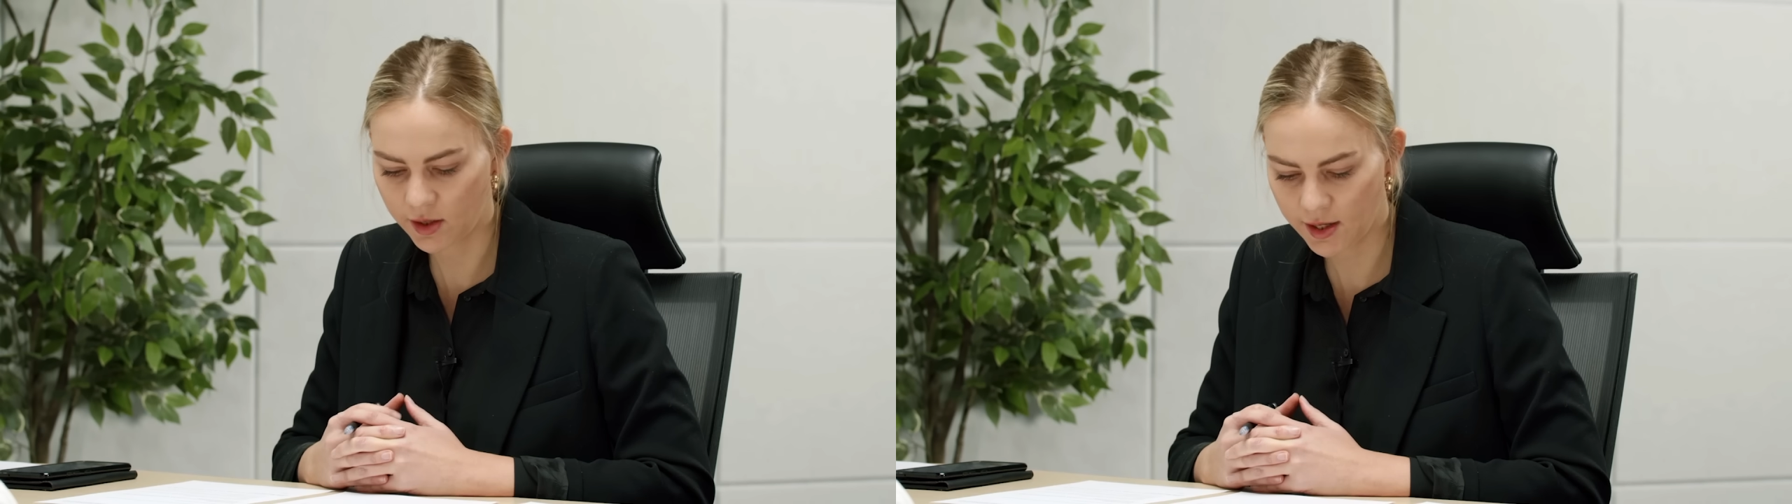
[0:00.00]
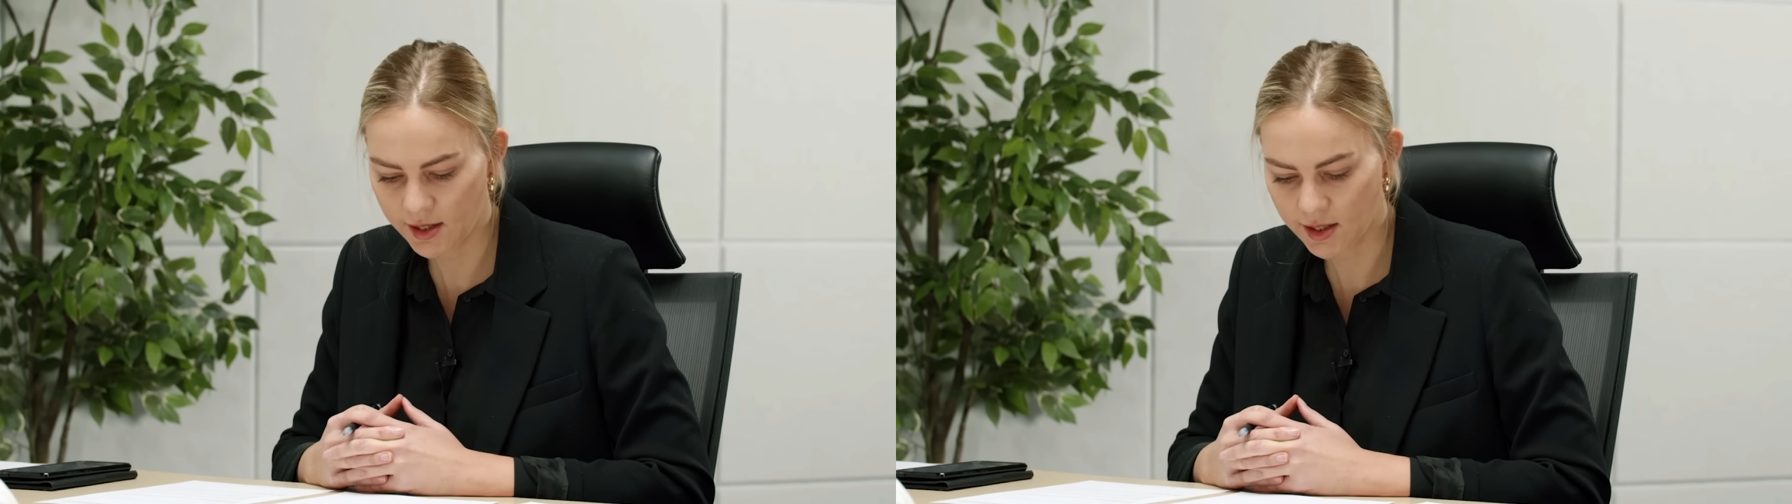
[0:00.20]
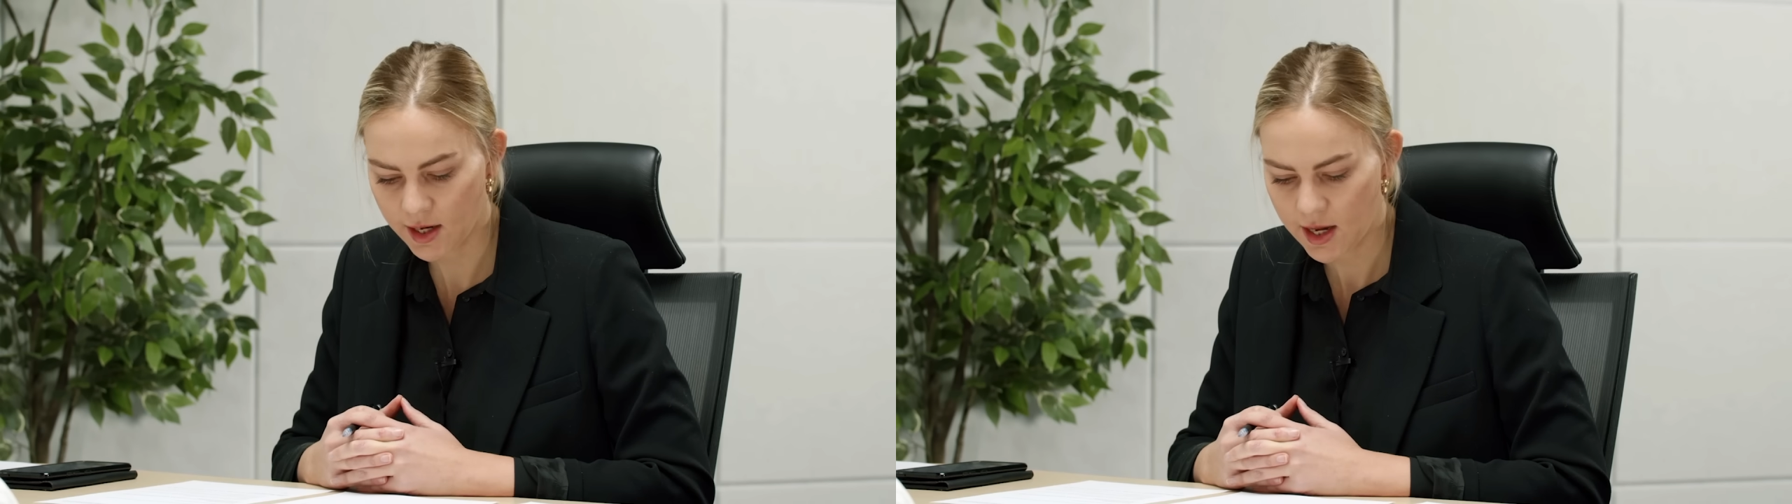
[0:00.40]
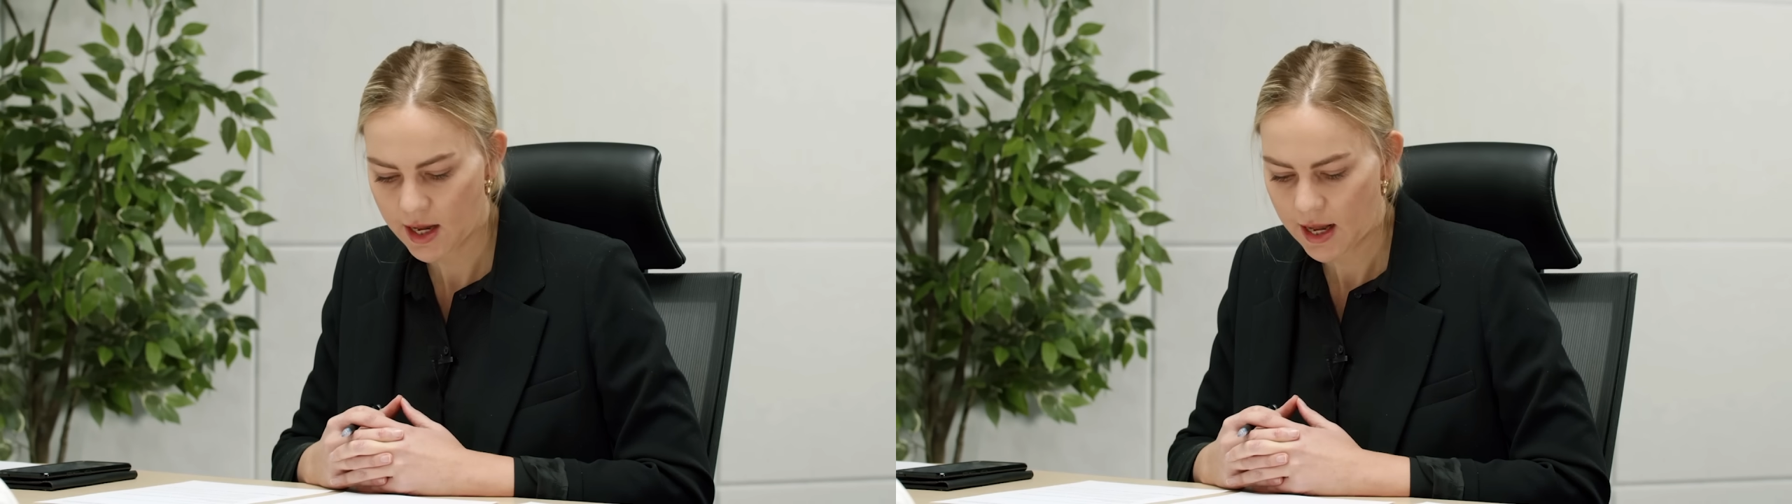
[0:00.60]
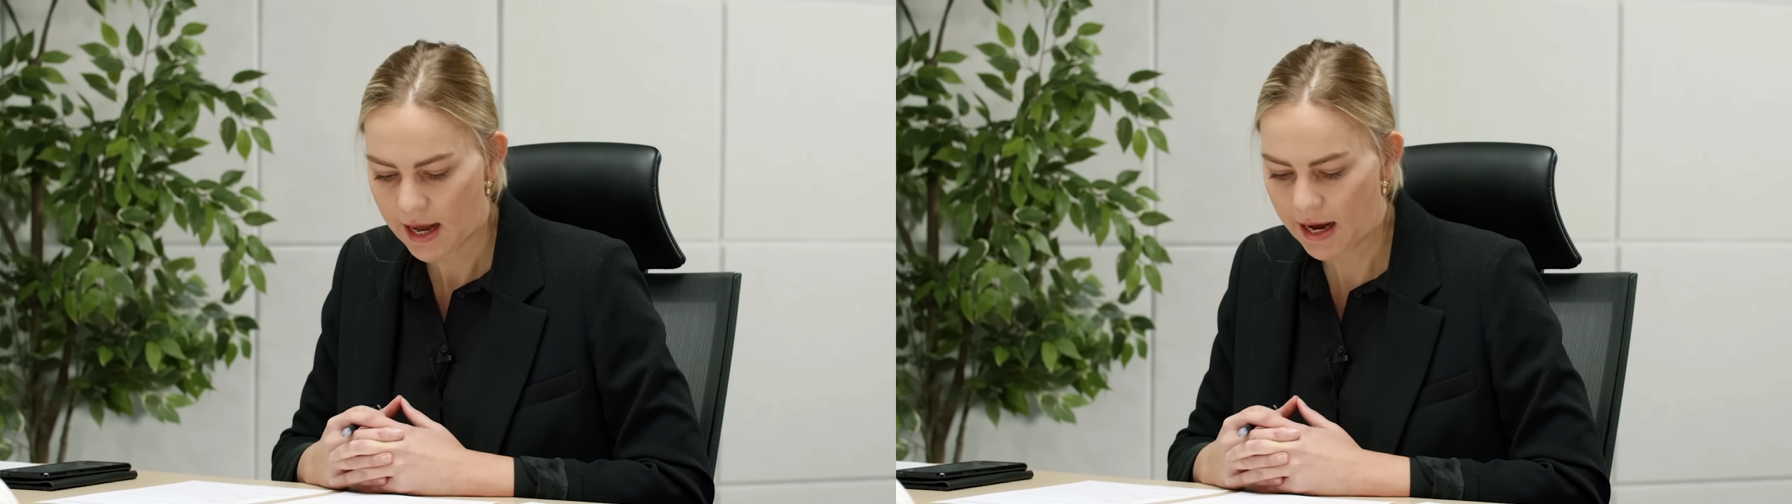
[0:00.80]
Okay.
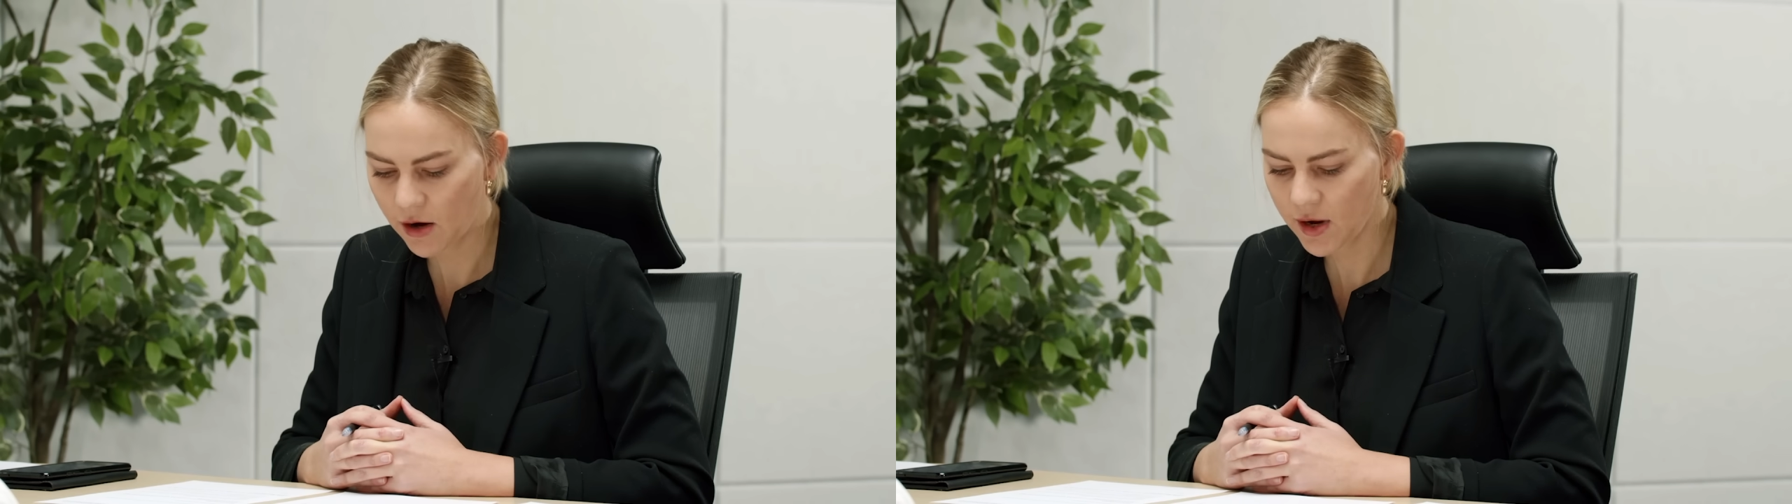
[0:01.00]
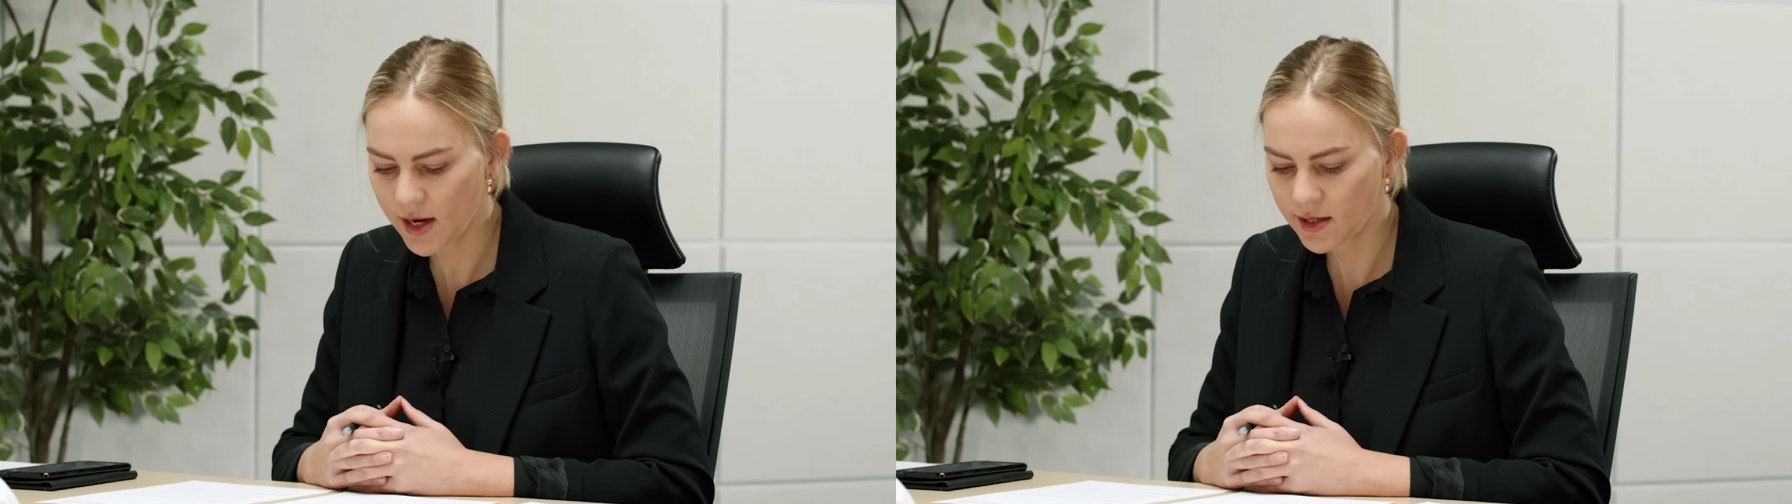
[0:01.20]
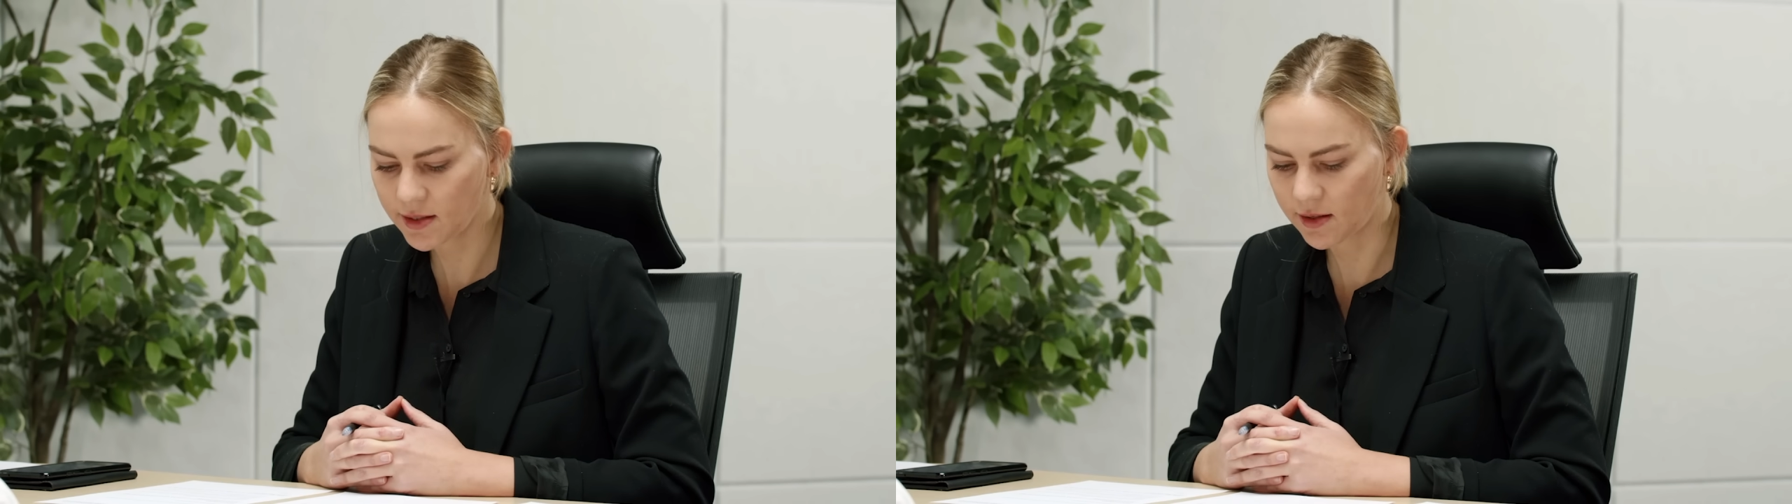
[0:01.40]
How has